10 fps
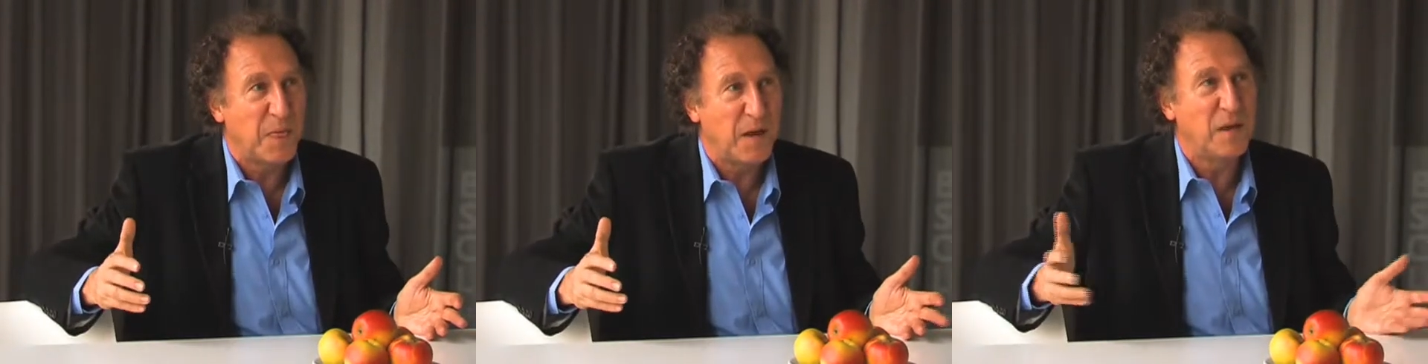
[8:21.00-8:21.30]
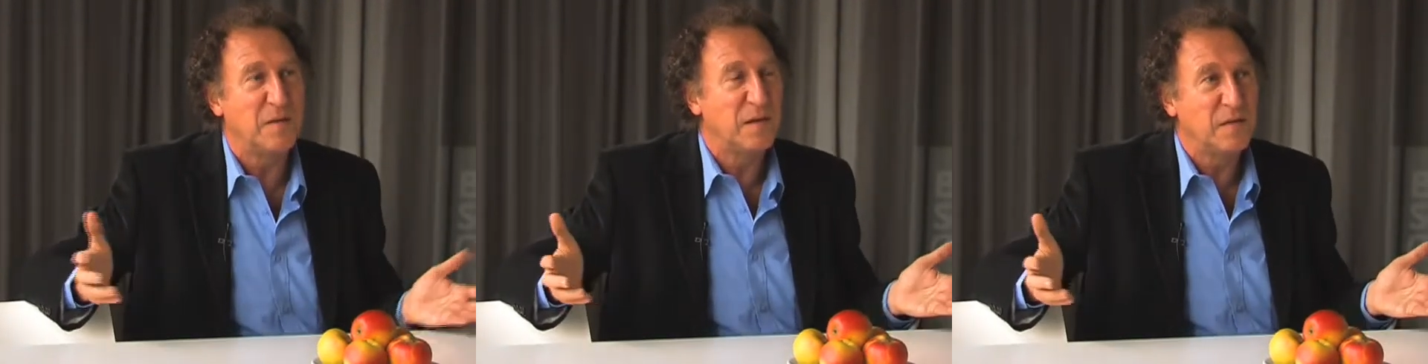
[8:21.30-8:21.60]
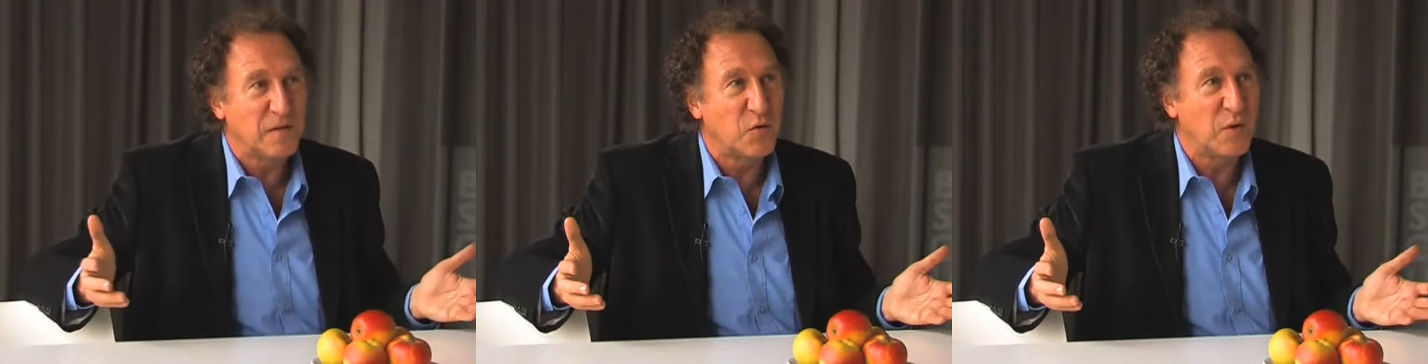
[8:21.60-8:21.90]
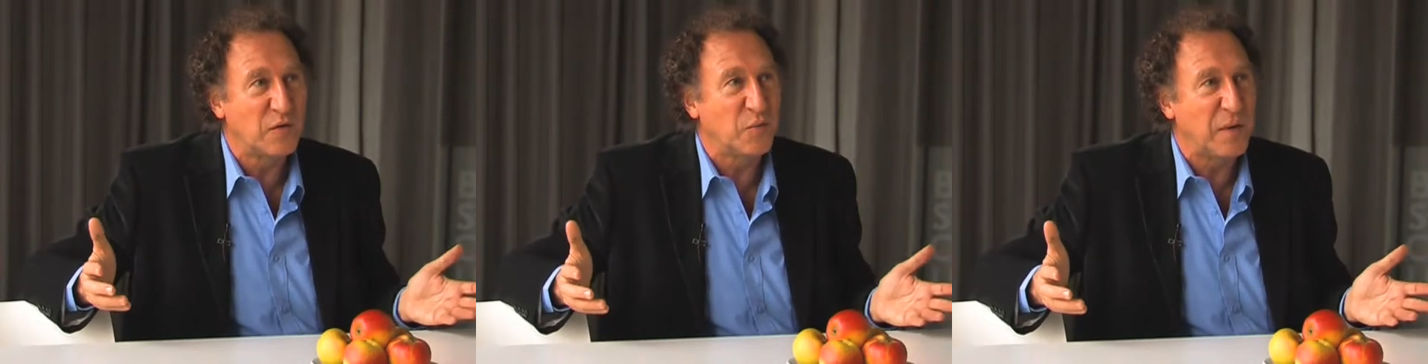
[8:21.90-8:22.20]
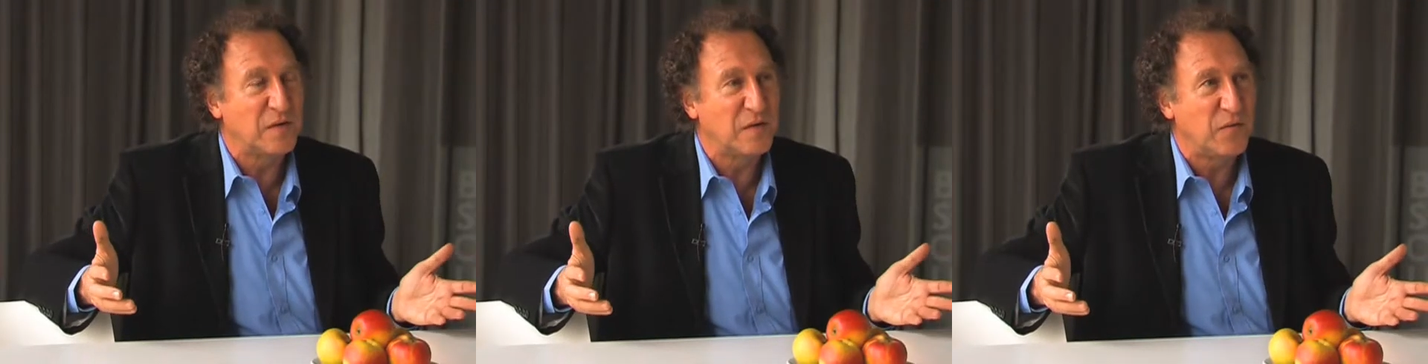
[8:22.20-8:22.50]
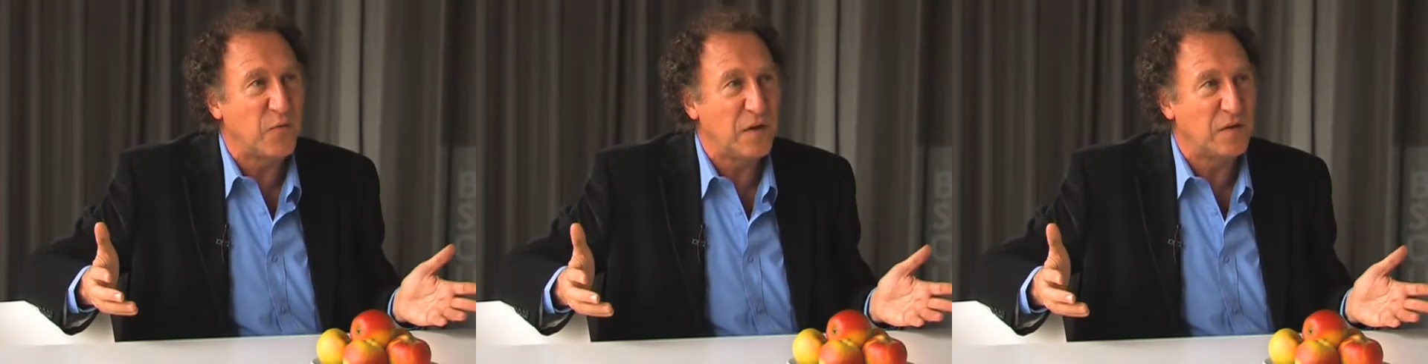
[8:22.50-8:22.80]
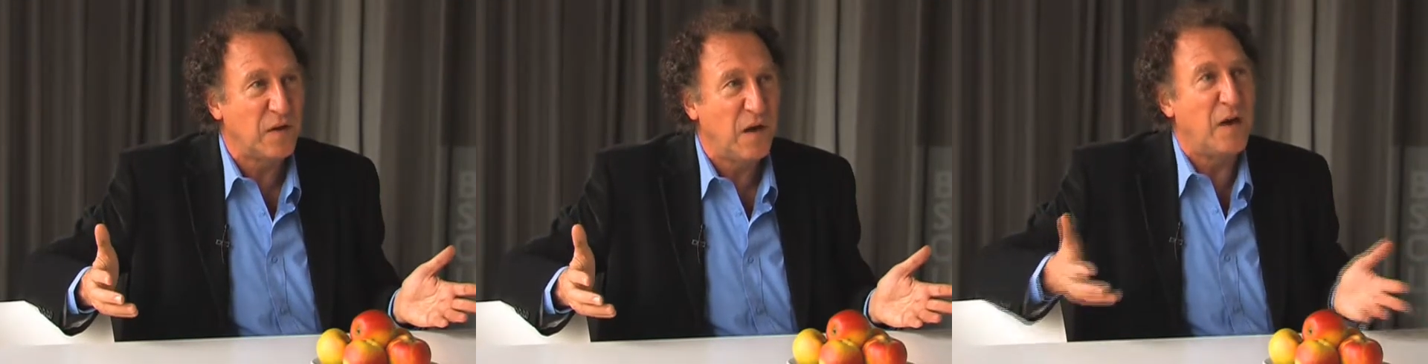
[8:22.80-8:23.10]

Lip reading: and is it going to make the difference?